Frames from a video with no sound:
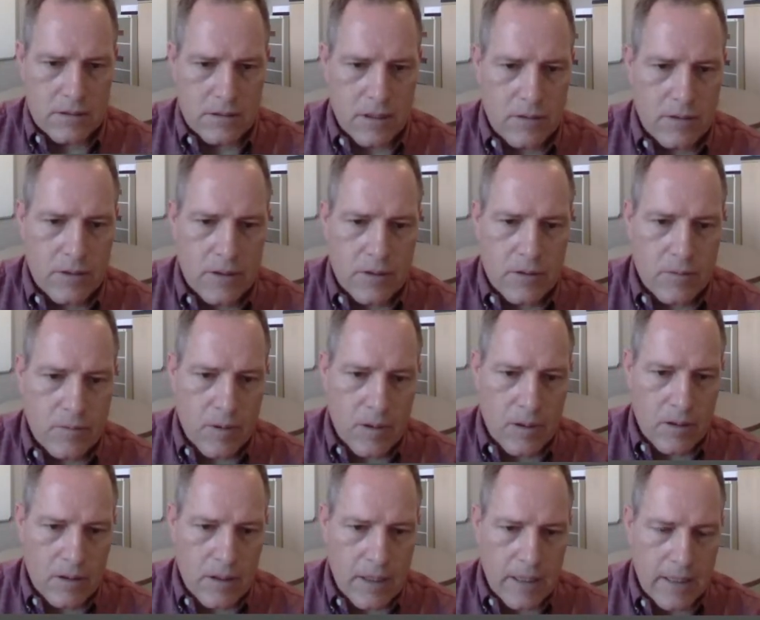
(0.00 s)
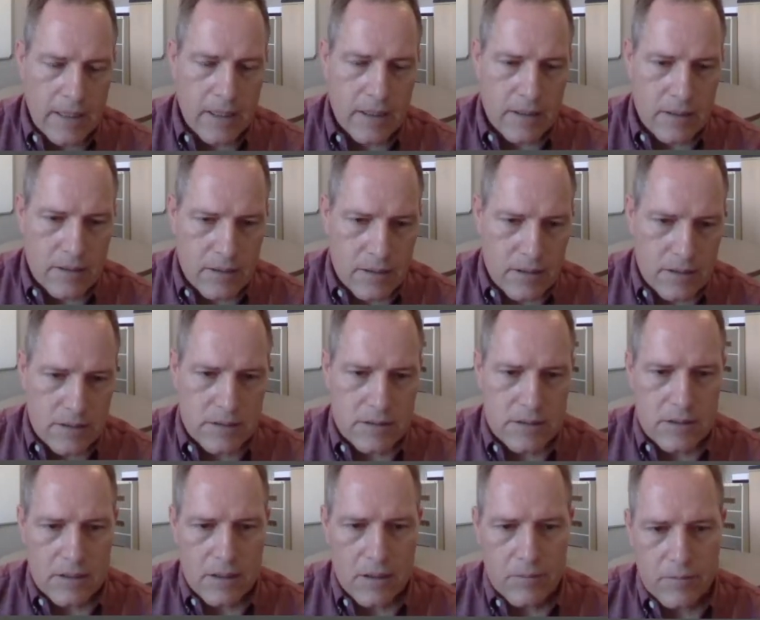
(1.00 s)
you will
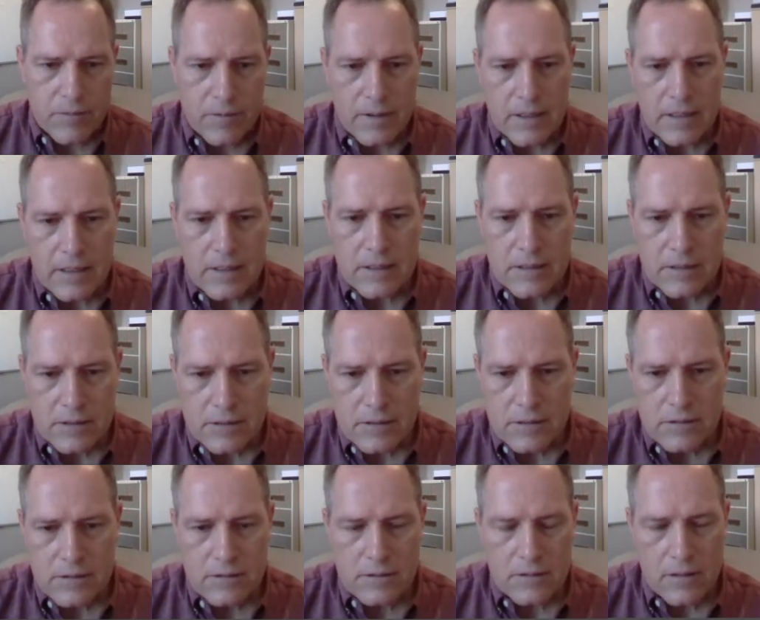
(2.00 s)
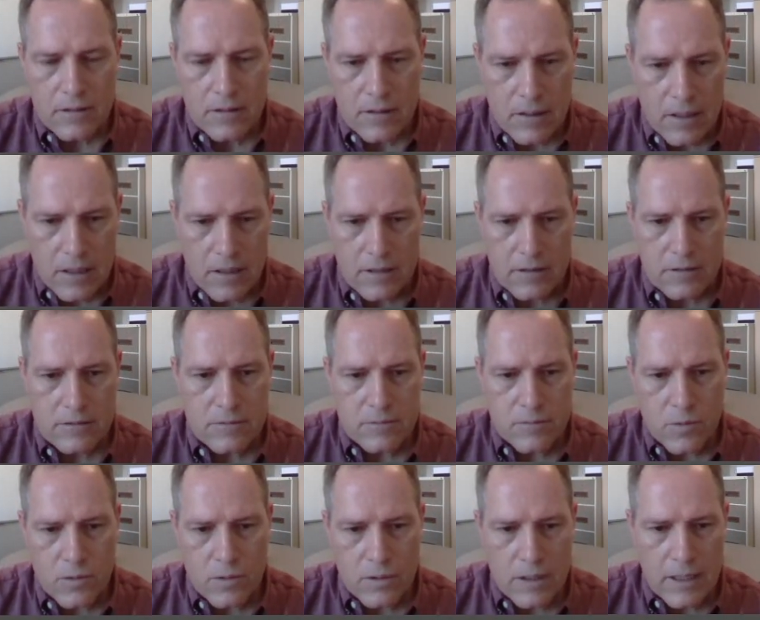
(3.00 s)
recognize hopefully this
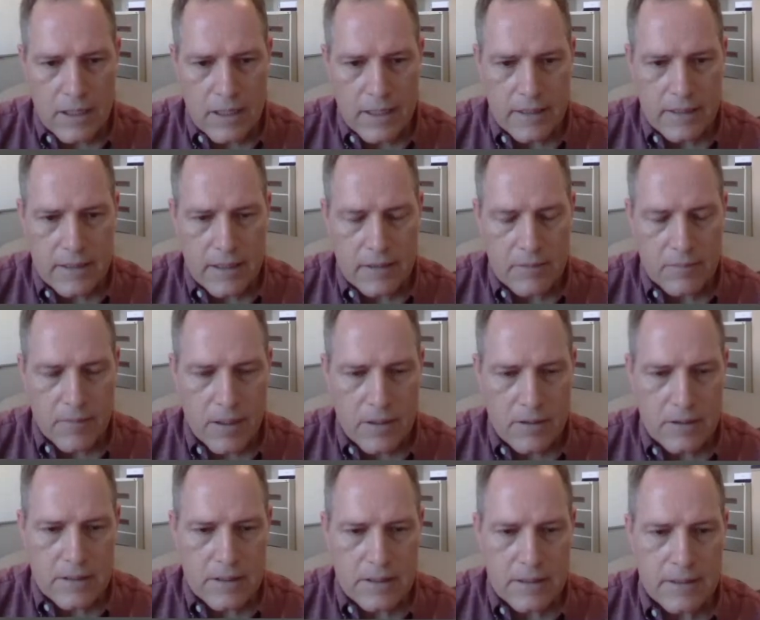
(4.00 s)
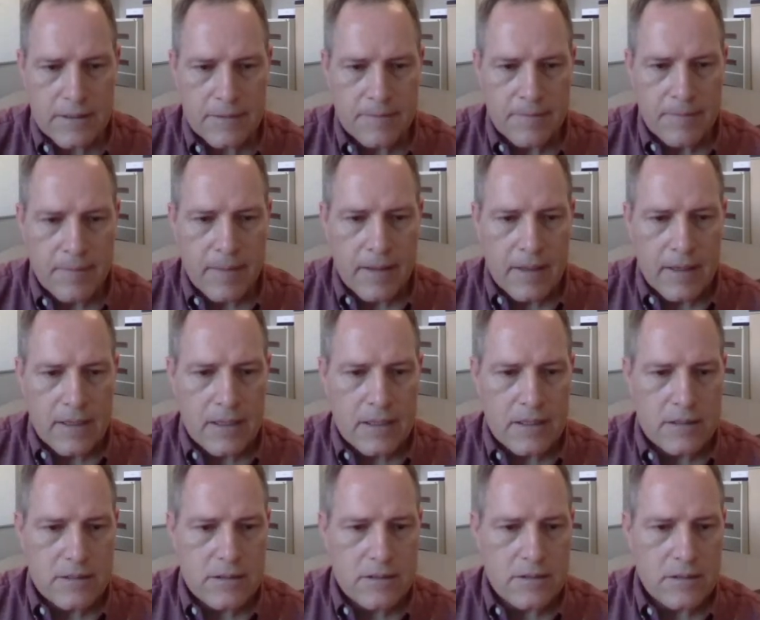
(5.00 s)
small electric motor.
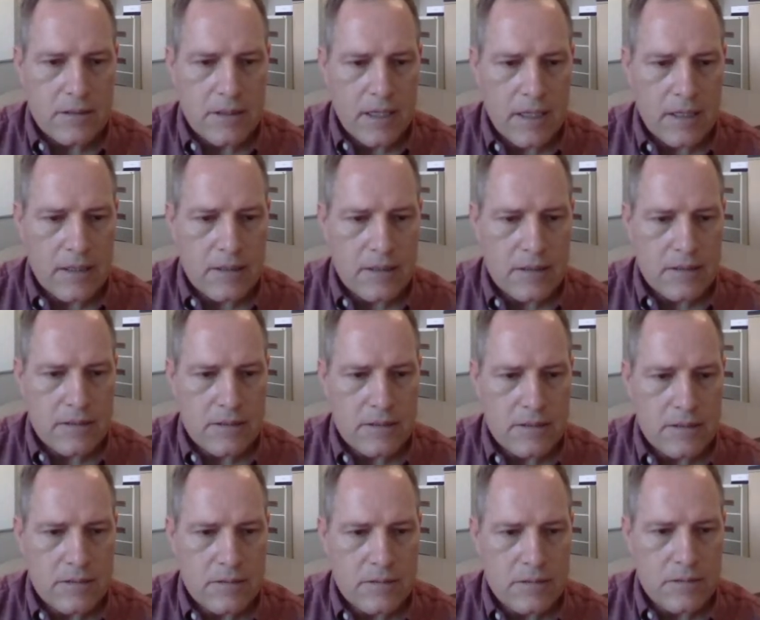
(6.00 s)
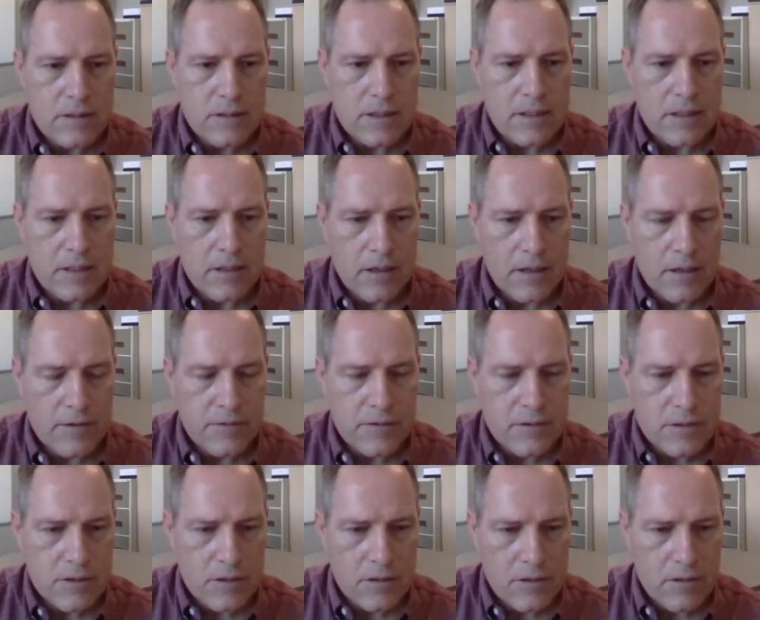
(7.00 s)
It's connected to a drive
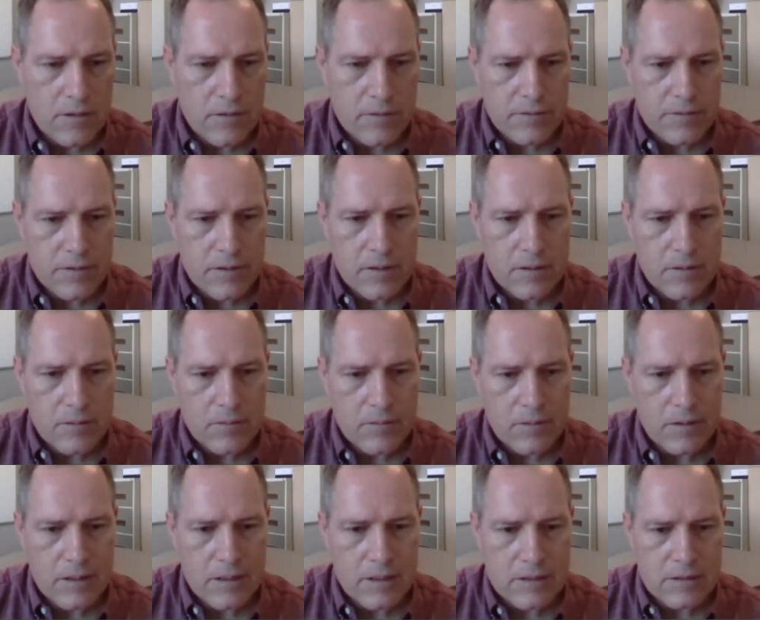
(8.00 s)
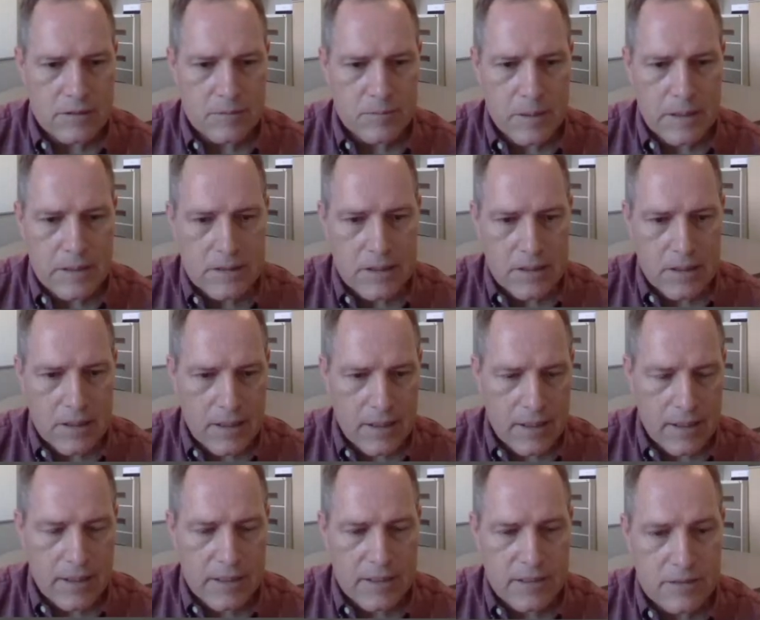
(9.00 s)
shaft with a special
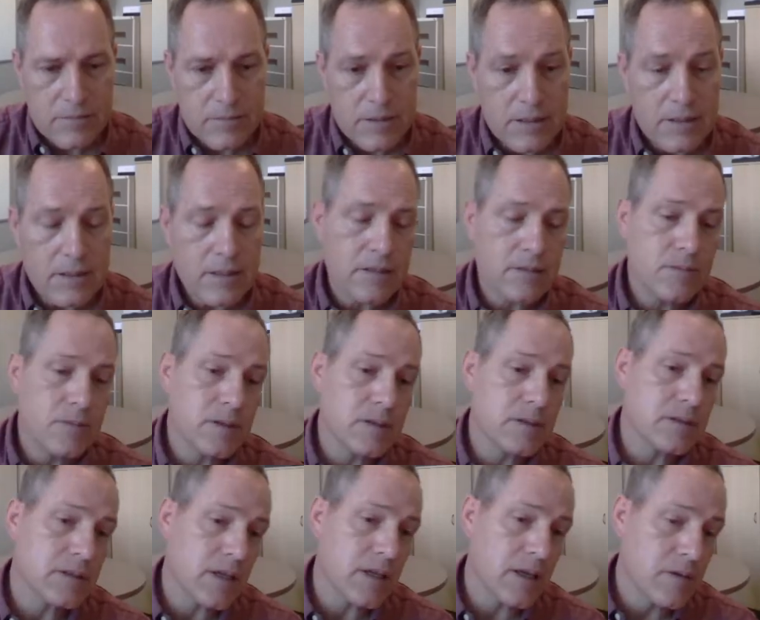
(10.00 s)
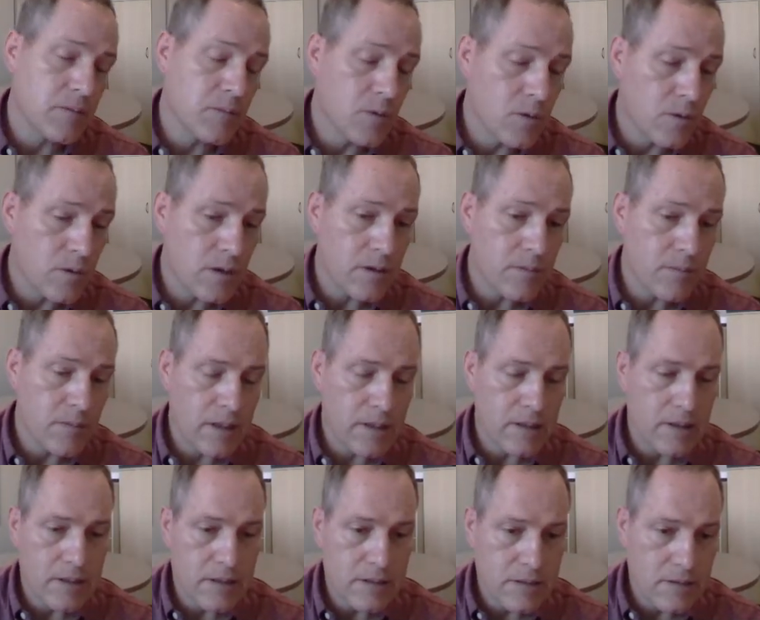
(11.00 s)
arrangement, and we'll say more
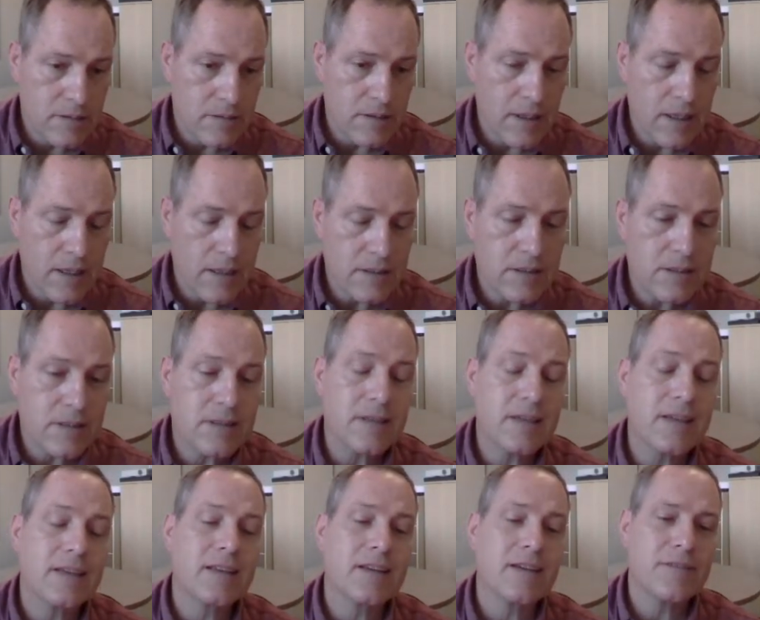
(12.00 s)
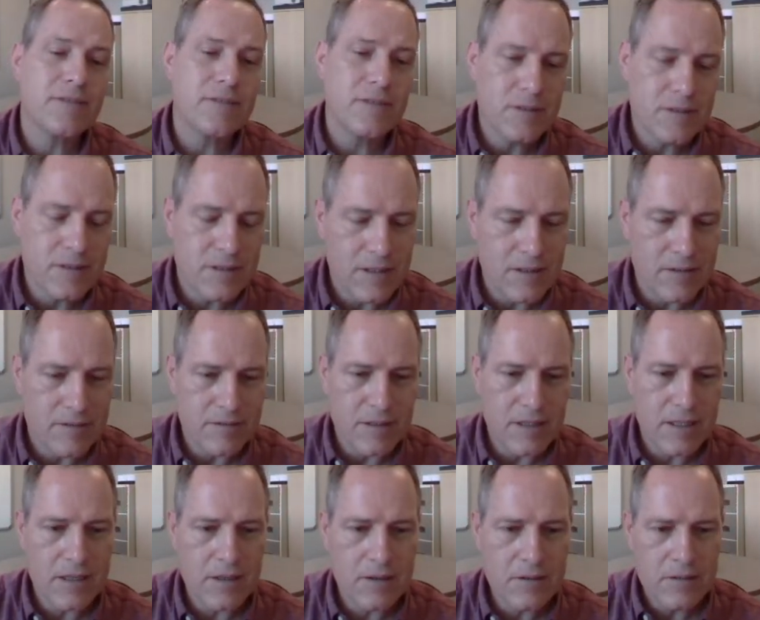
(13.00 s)
about this connection in a future
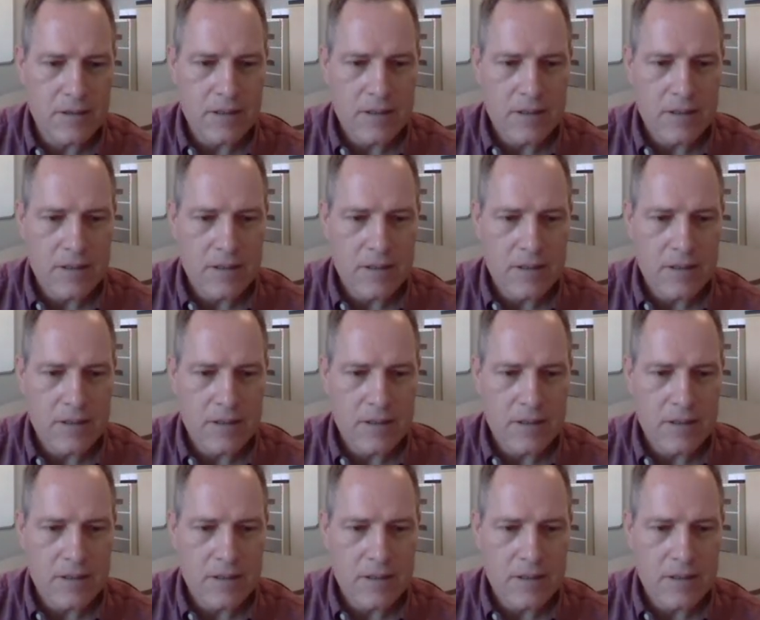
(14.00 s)
video.